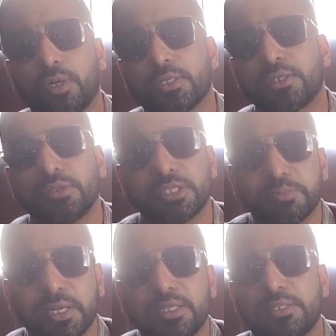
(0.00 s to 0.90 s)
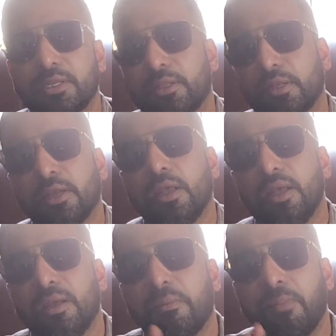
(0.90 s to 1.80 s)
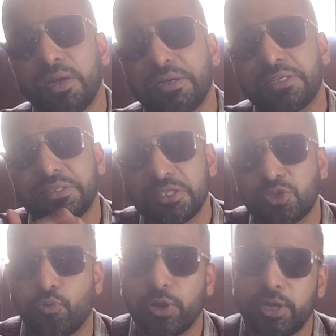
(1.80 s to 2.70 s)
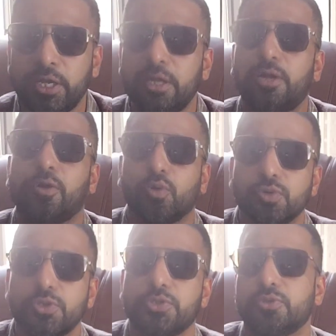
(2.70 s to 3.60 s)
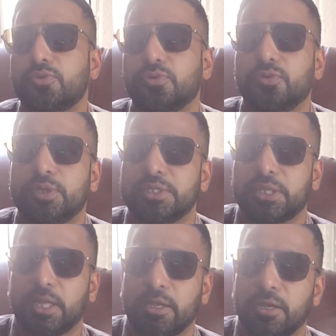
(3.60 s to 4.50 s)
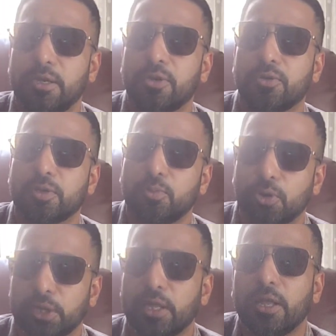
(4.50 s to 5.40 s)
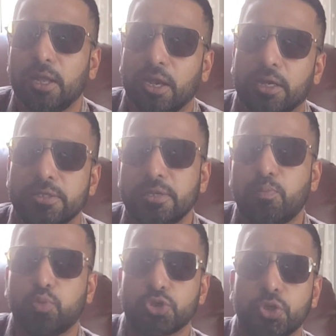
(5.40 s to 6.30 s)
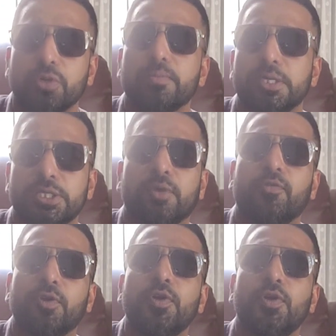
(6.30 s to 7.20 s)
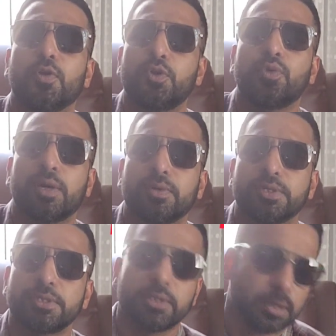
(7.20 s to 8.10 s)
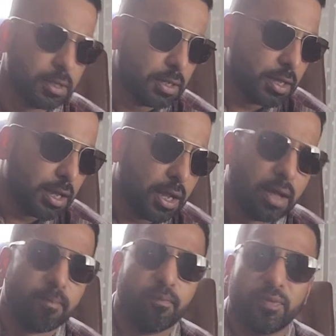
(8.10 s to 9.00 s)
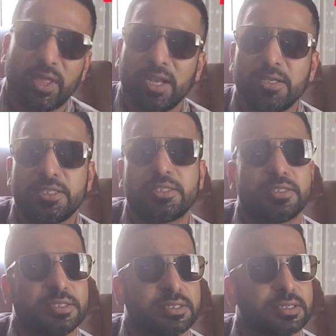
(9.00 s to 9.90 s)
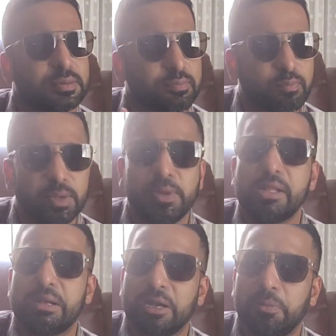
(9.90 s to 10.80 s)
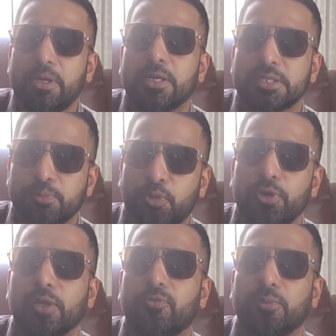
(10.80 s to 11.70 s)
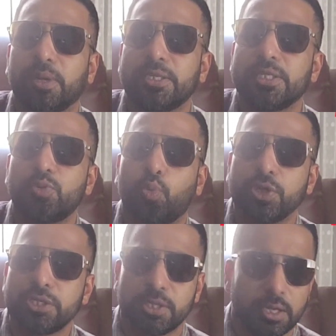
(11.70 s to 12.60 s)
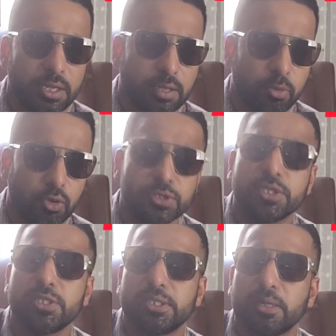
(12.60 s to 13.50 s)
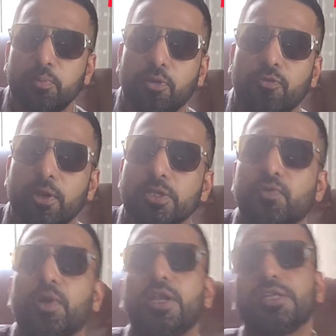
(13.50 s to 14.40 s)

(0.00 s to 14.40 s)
hours now. The smell is still there. But it sits very close to the skin or the body. It doesn't push out much after 2 hours. That's maybe a little bit disappointing for me. I just wish, because this scent profile is very